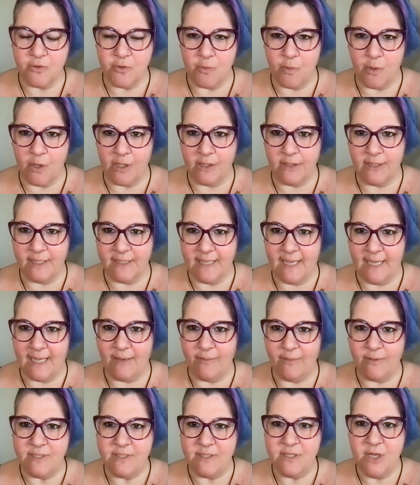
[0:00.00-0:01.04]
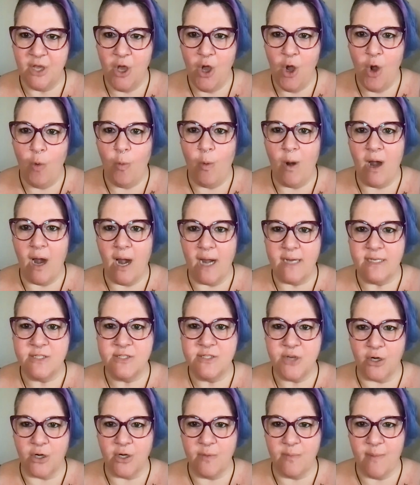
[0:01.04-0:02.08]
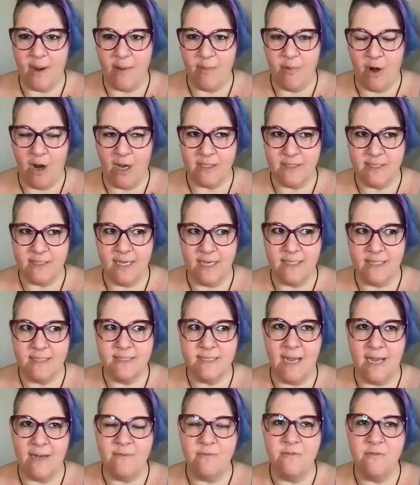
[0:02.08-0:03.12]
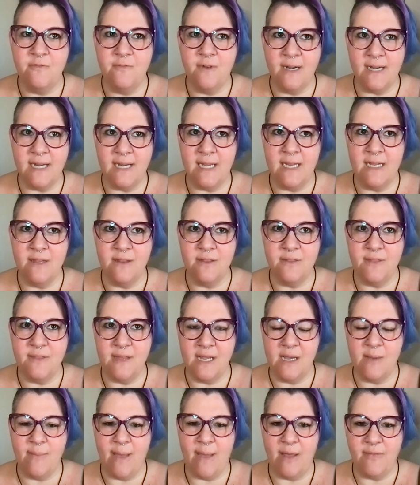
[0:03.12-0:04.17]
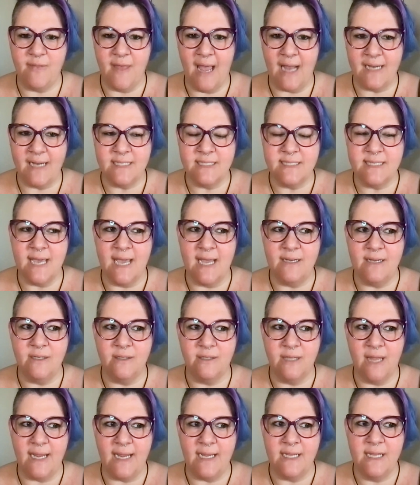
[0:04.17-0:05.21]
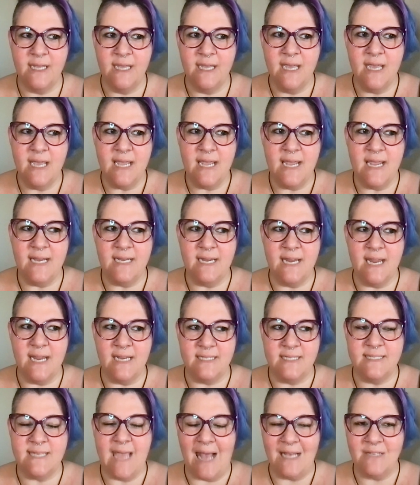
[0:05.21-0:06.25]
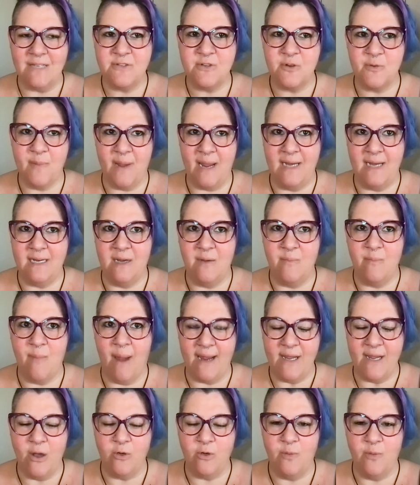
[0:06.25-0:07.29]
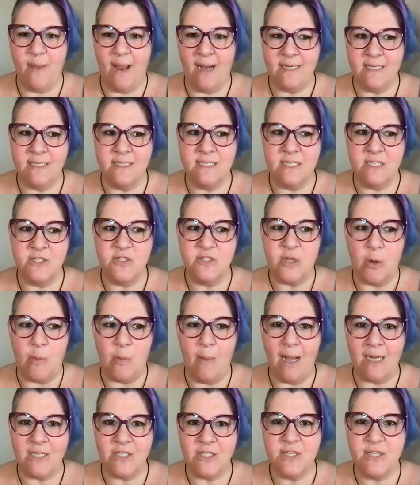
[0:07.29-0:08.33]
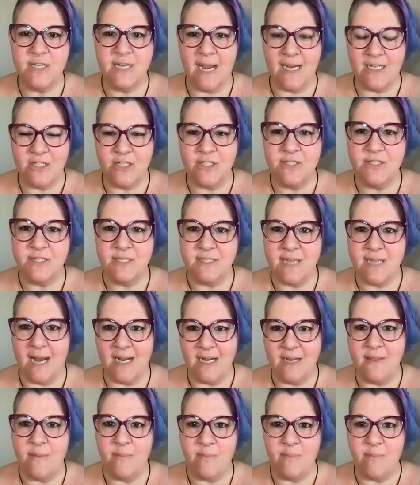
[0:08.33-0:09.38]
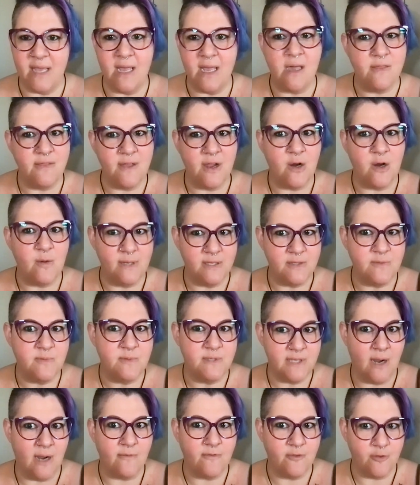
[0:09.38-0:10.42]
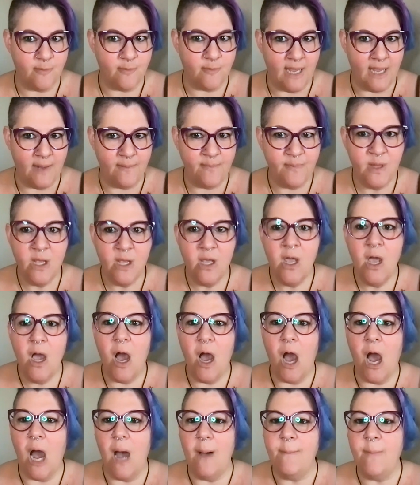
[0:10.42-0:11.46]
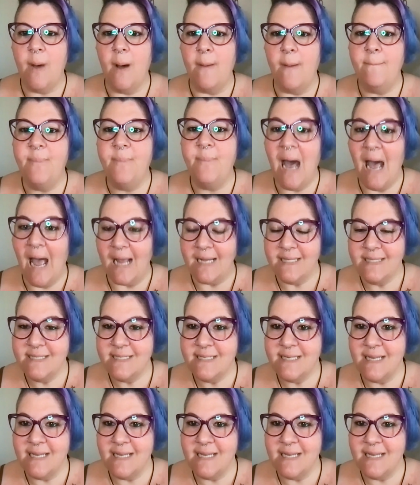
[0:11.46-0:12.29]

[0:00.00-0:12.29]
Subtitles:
social work. Like, that was where I started my process. And funny thing about that is that like it exacerbated my codependency so much that I just decided that being a therapist was not for me. But